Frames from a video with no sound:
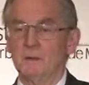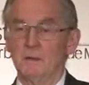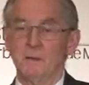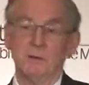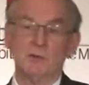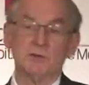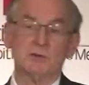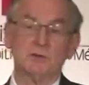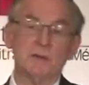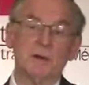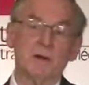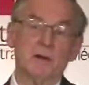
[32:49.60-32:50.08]

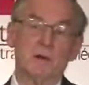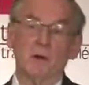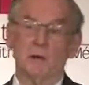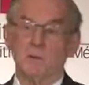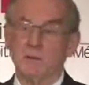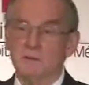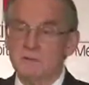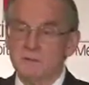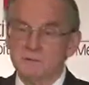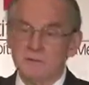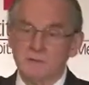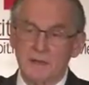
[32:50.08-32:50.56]
as we
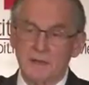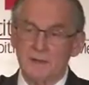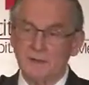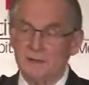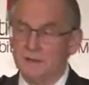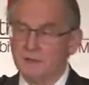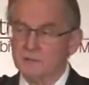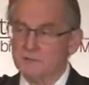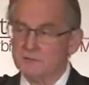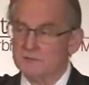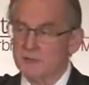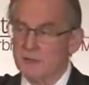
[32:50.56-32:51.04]
know, with these
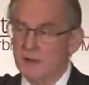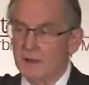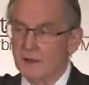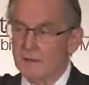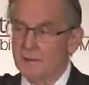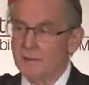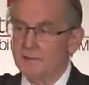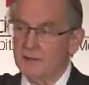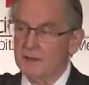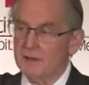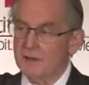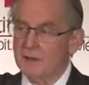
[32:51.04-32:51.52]
endless
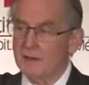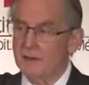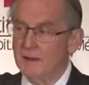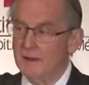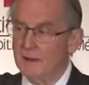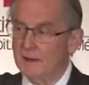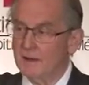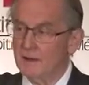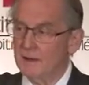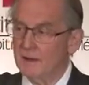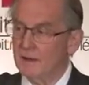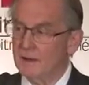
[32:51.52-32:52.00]
IBA
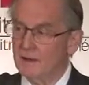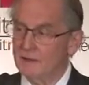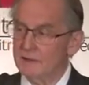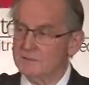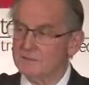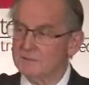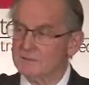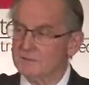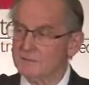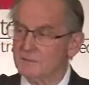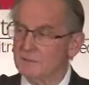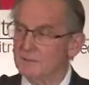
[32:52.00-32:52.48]

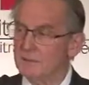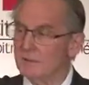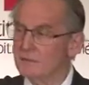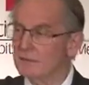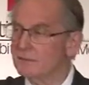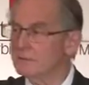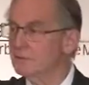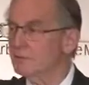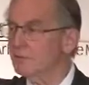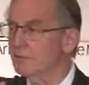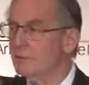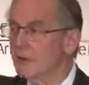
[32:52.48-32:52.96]
guidelines, there
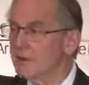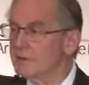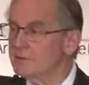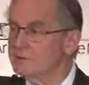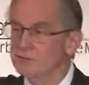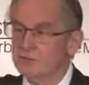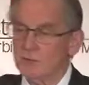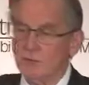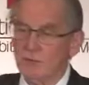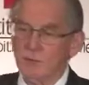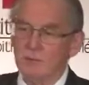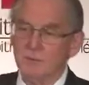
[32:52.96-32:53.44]
are the
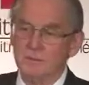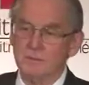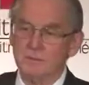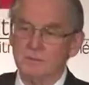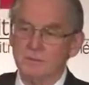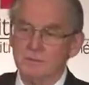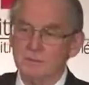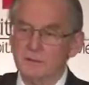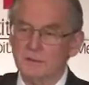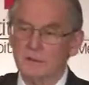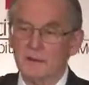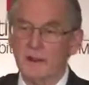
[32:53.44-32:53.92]
red zone
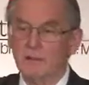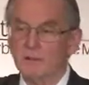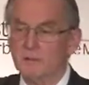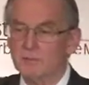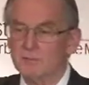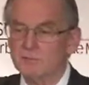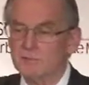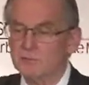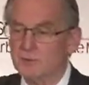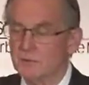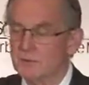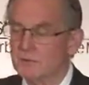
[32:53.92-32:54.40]
and the
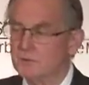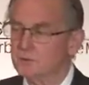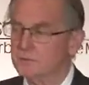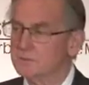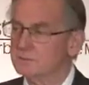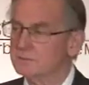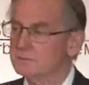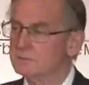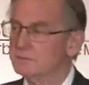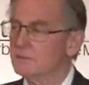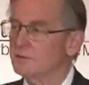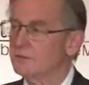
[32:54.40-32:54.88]
yellow zone
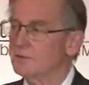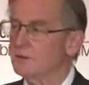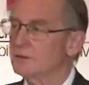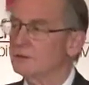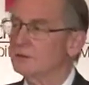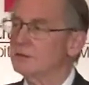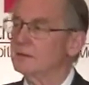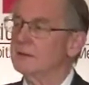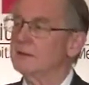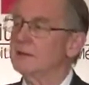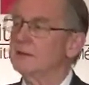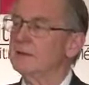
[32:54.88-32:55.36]
and so
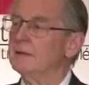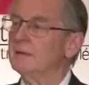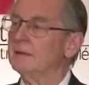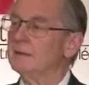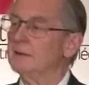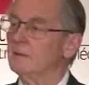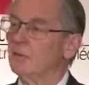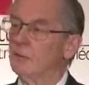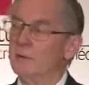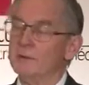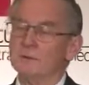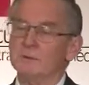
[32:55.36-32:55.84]
on.
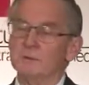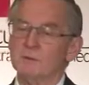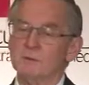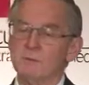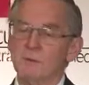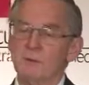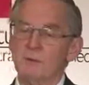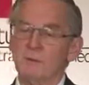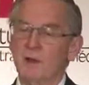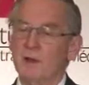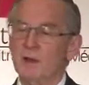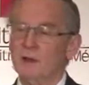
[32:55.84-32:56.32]
What can
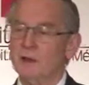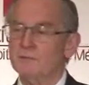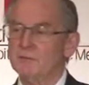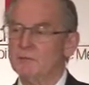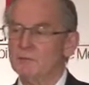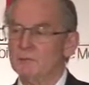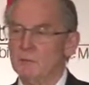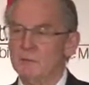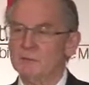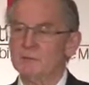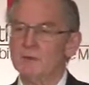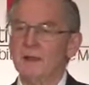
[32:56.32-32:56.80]
be waived
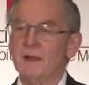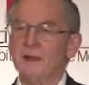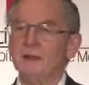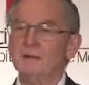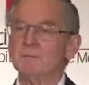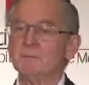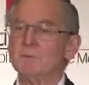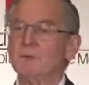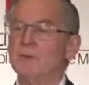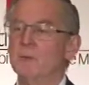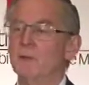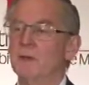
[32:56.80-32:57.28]
and what
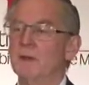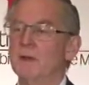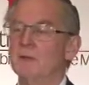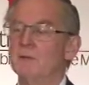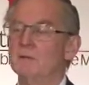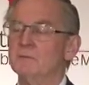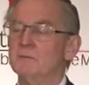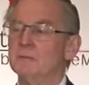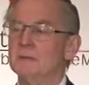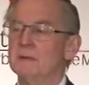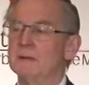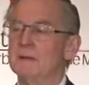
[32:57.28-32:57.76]
can't be
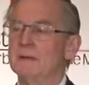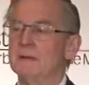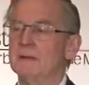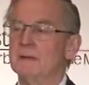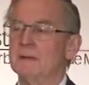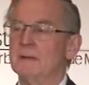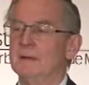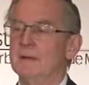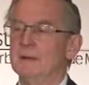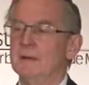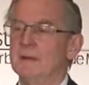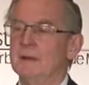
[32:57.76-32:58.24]
waived.
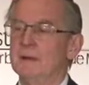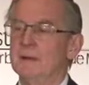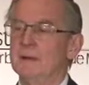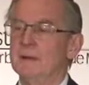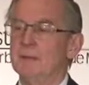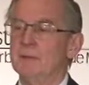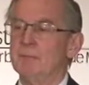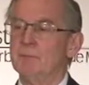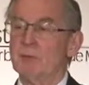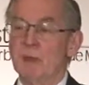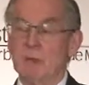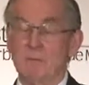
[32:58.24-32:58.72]

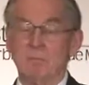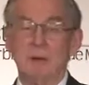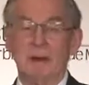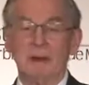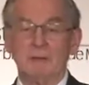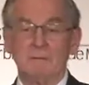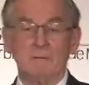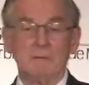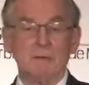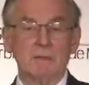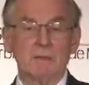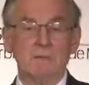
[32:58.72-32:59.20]

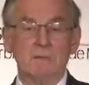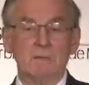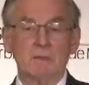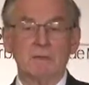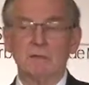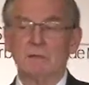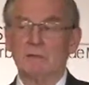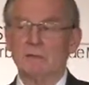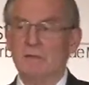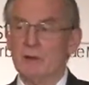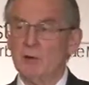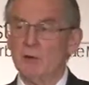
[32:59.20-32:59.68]
But
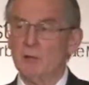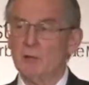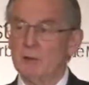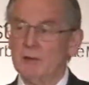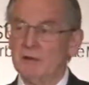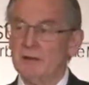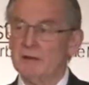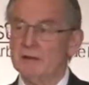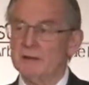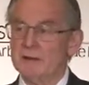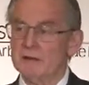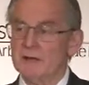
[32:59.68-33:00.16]
there
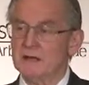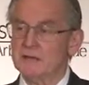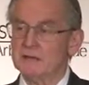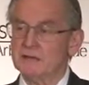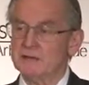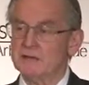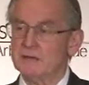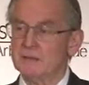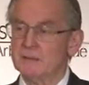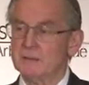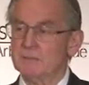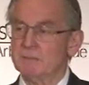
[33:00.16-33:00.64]
really
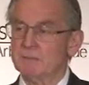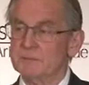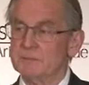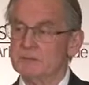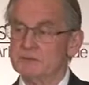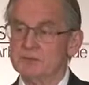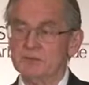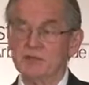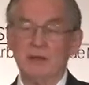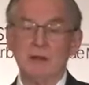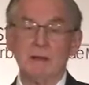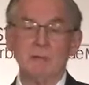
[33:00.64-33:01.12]
doesn't
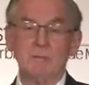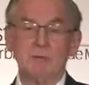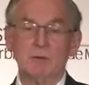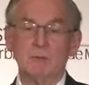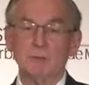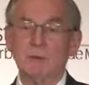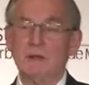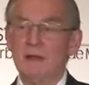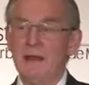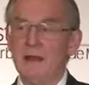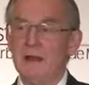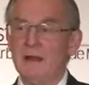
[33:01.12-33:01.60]
seem
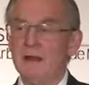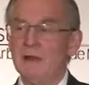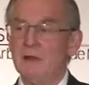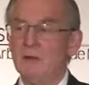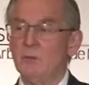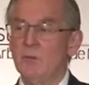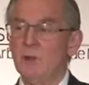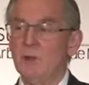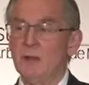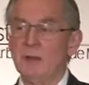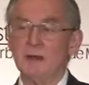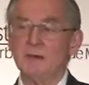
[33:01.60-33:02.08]
to be
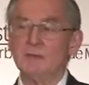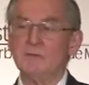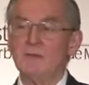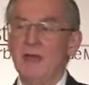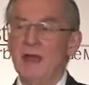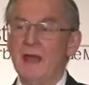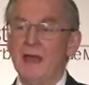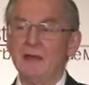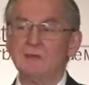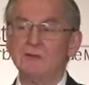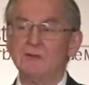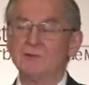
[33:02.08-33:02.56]
any way
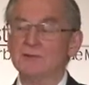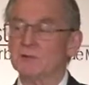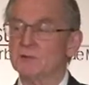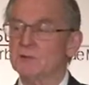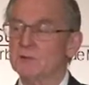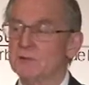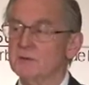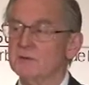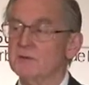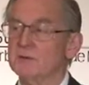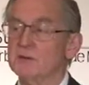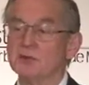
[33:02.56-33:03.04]
of
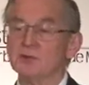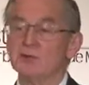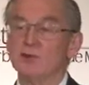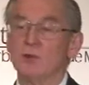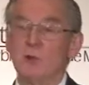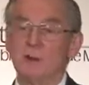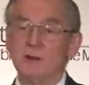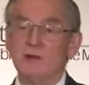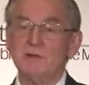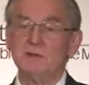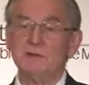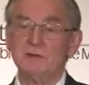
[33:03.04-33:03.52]
answering this
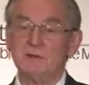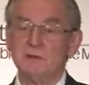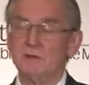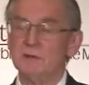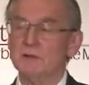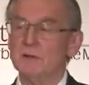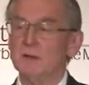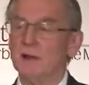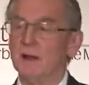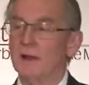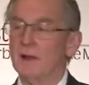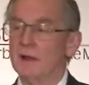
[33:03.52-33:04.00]

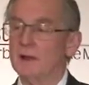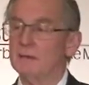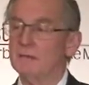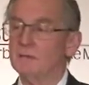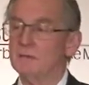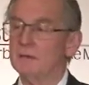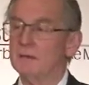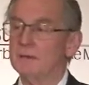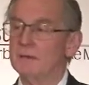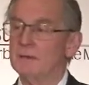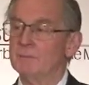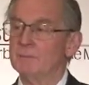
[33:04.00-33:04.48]
question
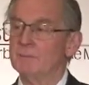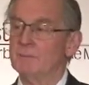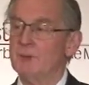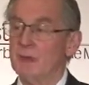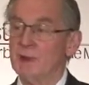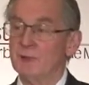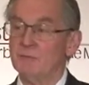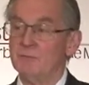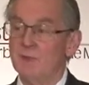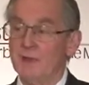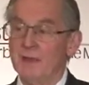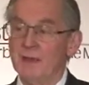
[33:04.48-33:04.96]
of
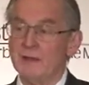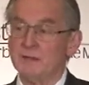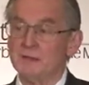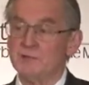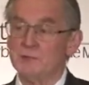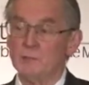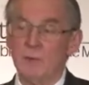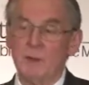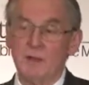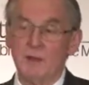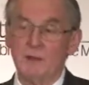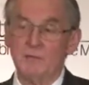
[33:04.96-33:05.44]

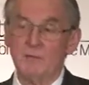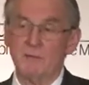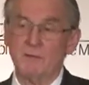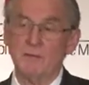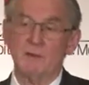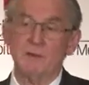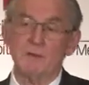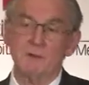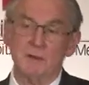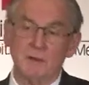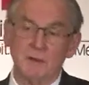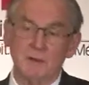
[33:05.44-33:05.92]
advance
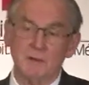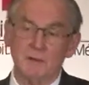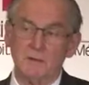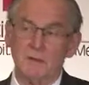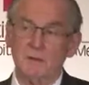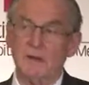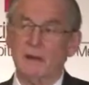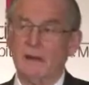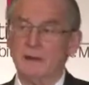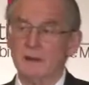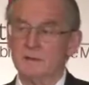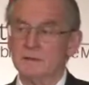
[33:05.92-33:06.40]
waiver
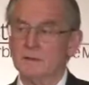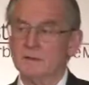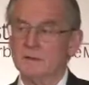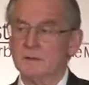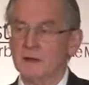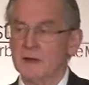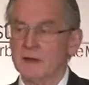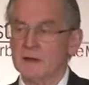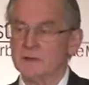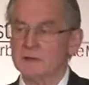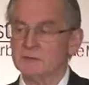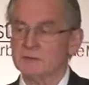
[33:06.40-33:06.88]
until and
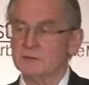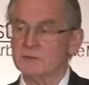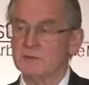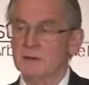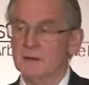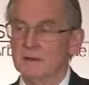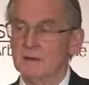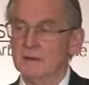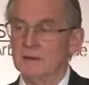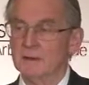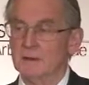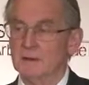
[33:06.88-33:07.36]
unless,
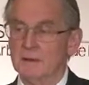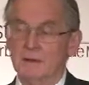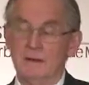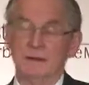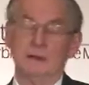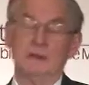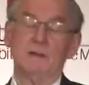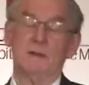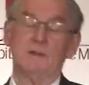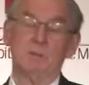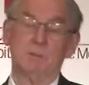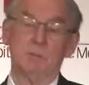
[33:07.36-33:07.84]

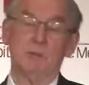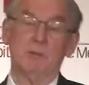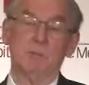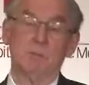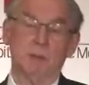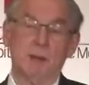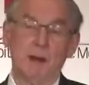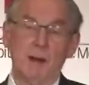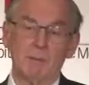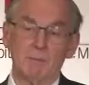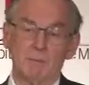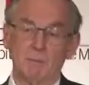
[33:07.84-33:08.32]
as will
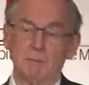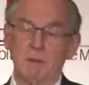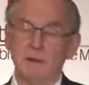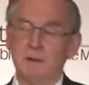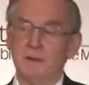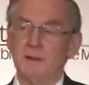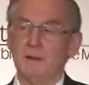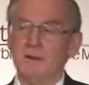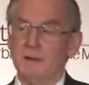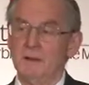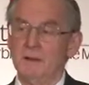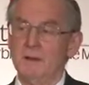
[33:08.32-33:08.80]

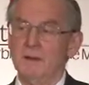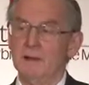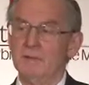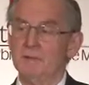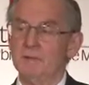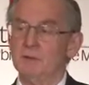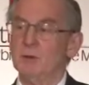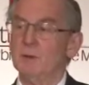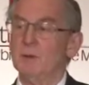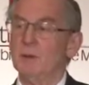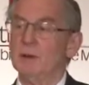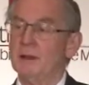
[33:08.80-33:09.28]
probably
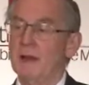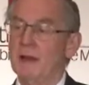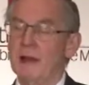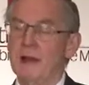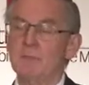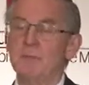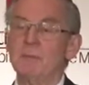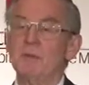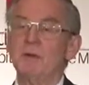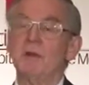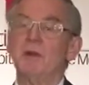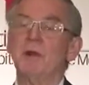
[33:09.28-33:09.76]
inevitably
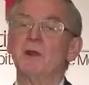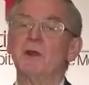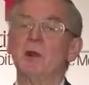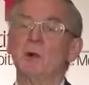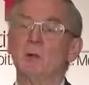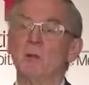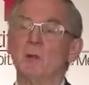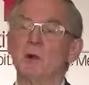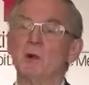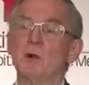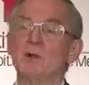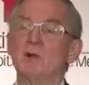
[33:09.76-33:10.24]
happen, an
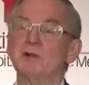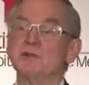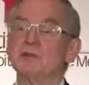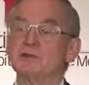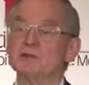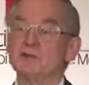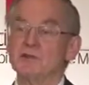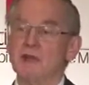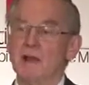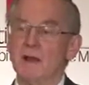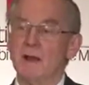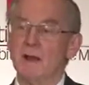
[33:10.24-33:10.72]
award
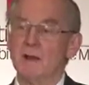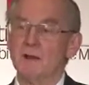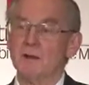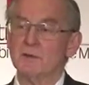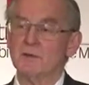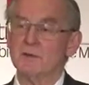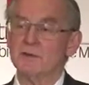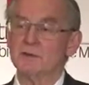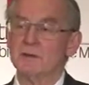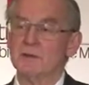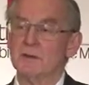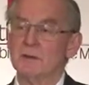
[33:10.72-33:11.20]
is
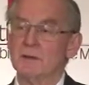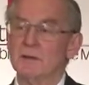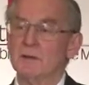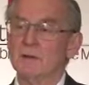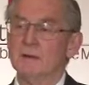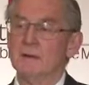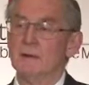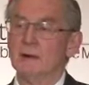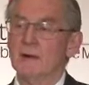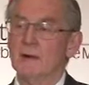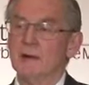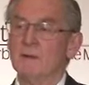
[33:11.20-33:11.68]
challenged
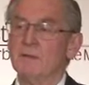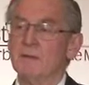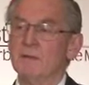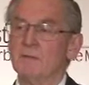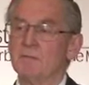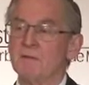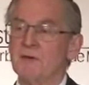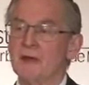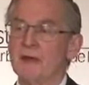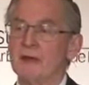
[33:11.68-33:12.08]
on the